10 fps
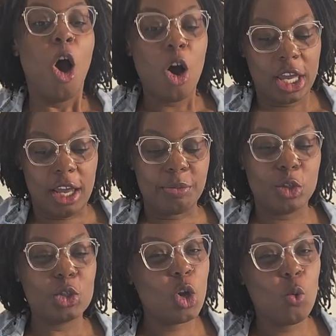Okay,
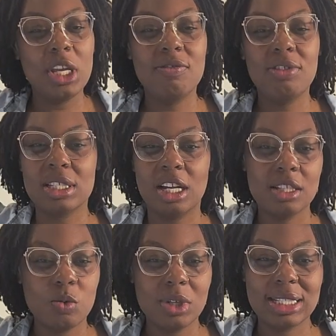so we've
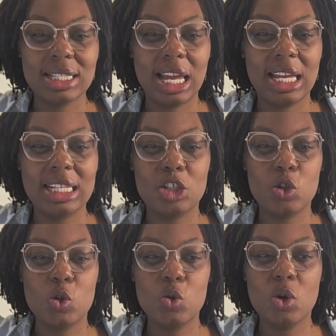discussed what it's like
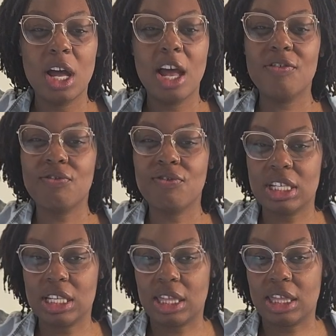to visit